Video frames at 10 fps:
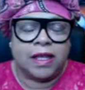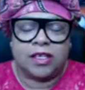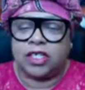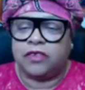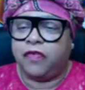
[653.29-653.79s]

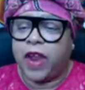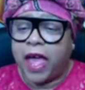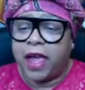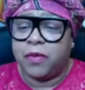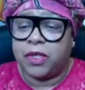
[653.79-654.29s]
She's
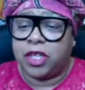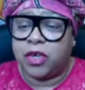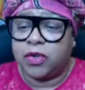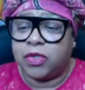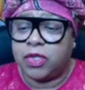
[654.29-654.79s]
flying
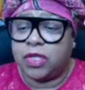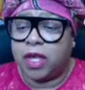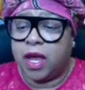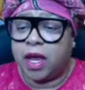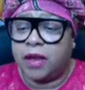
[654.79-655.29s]
with
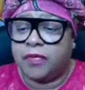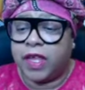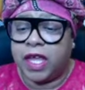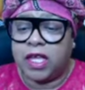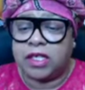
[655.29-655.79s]
those
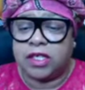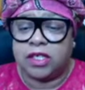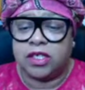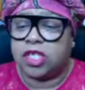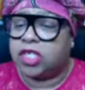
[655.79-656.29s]

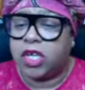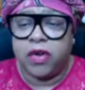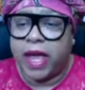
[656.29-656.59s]
things. She still